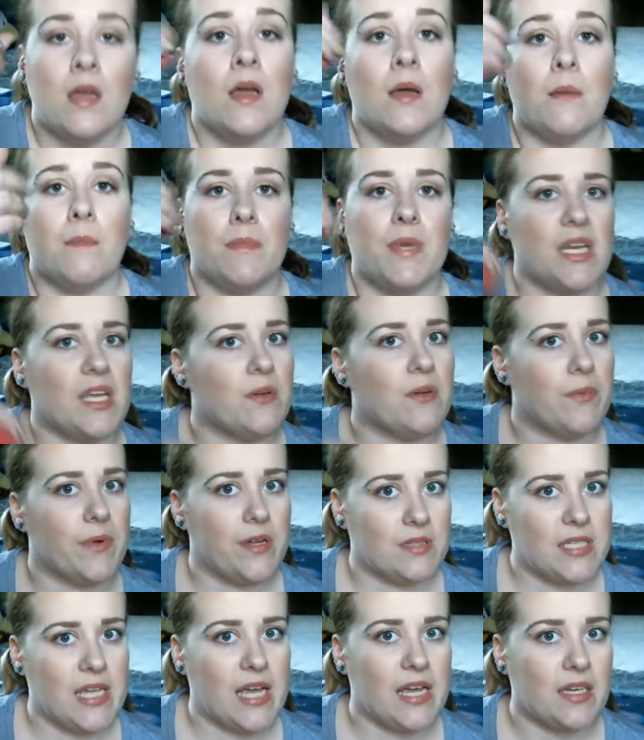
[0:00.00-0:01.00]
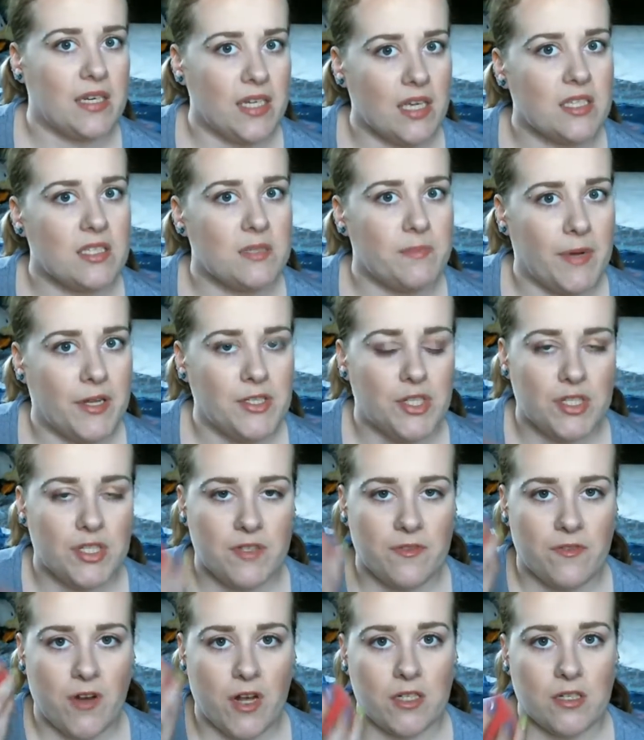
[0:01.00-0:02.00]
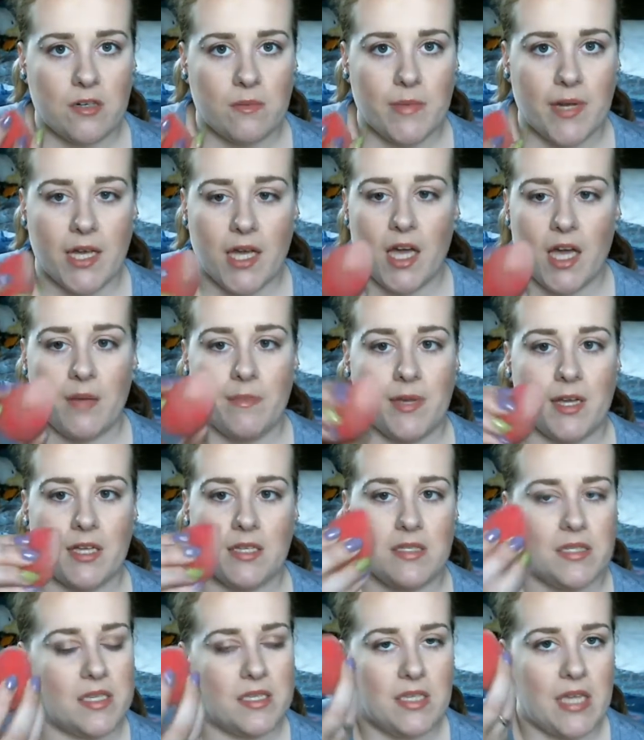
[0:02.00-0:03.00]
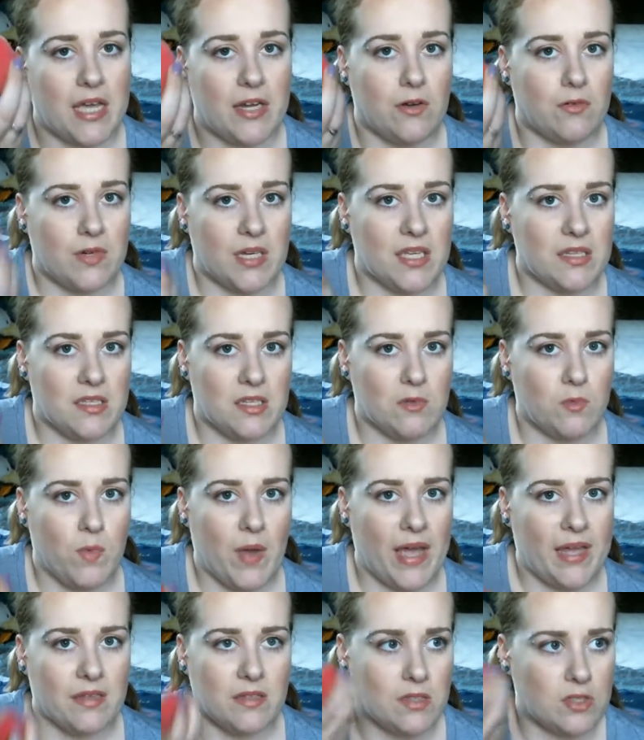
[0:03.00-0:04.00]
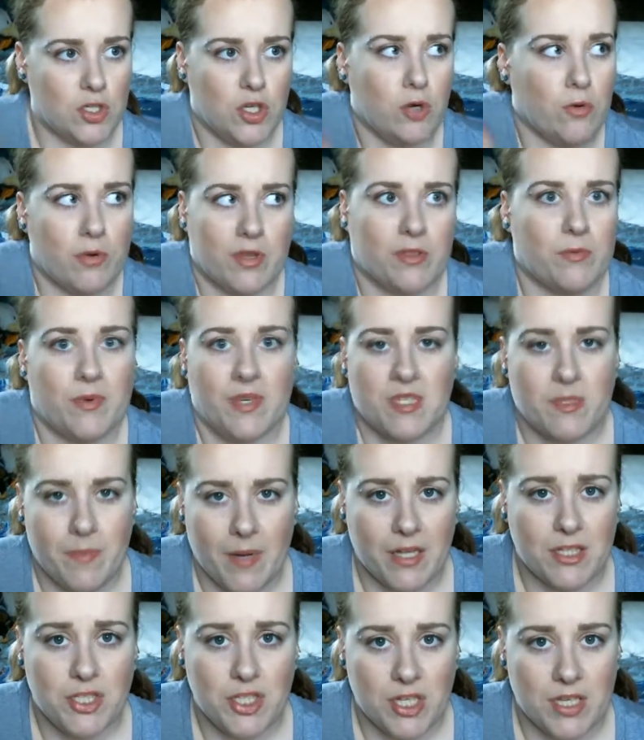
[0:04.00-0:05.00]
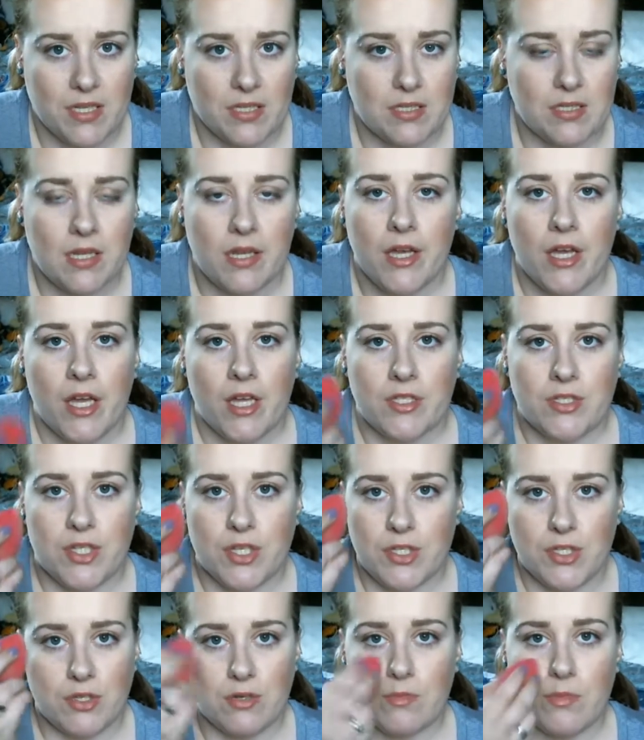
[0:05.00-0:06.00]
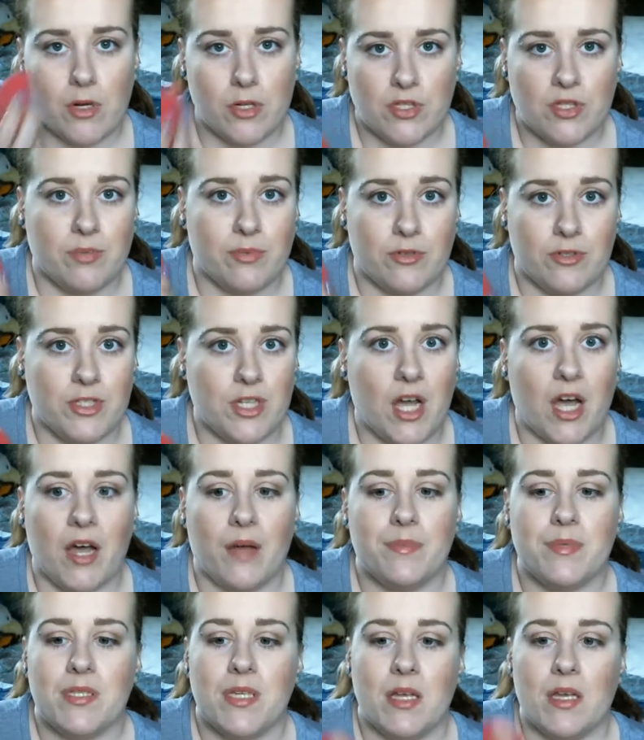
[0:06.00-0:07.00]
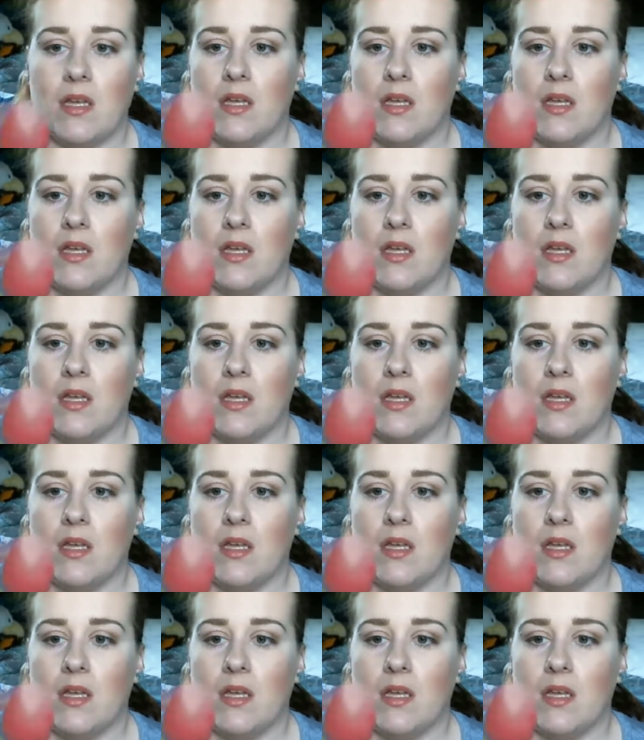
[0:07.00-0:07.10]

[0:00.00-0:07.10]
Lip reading: Mini Real Technique sponges for under my eye, because I don't need to wet 2 or 3 sponges to do multiple jobs.